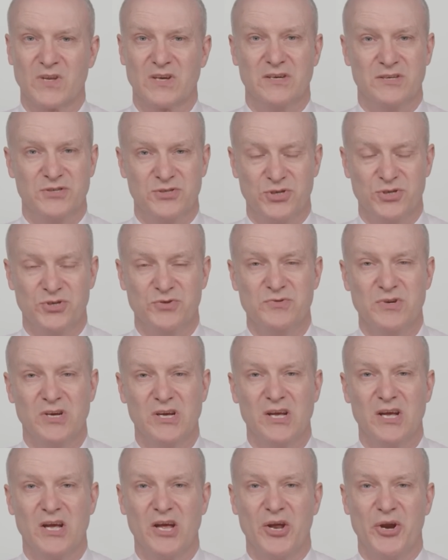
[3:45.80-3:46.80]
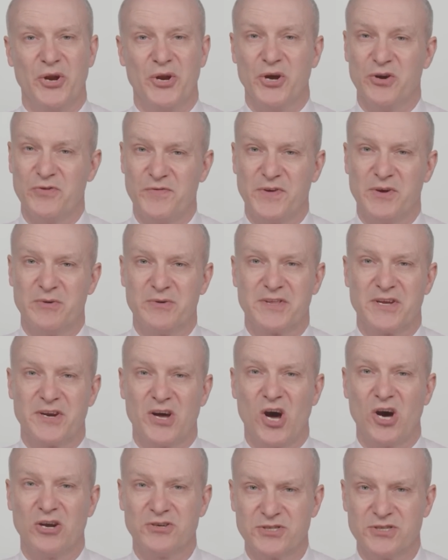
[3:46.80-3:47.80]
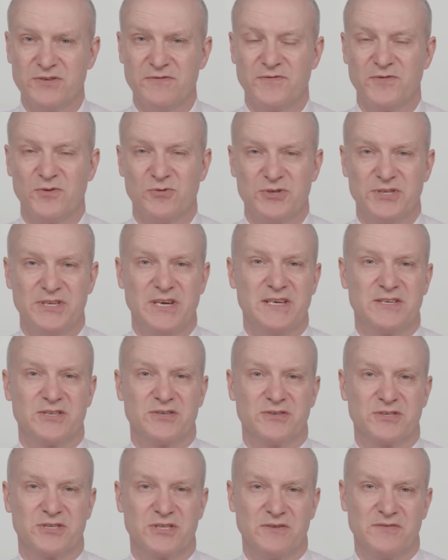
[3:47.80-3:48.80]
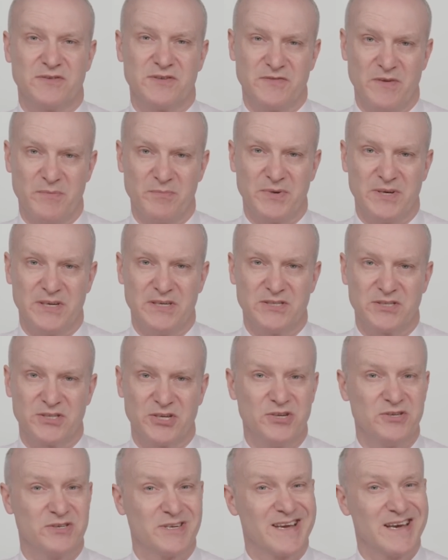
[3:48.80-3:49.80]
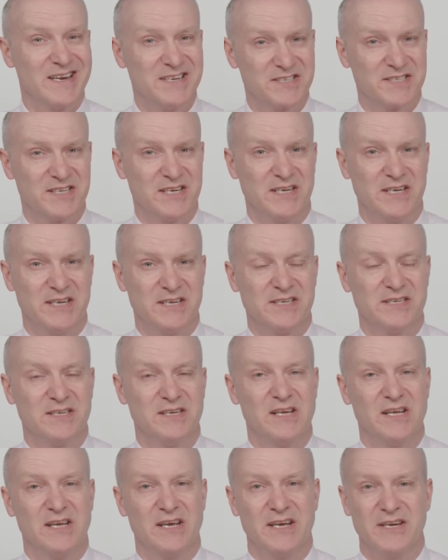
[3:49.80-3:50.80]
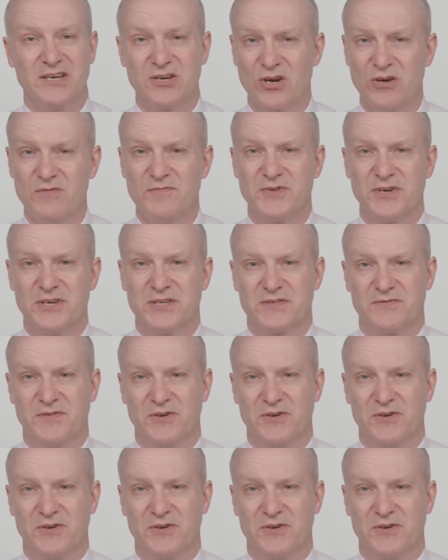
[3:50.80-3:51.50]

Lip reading: In June, no fewer than 148 Conservative MPs turned against their leader in a confidence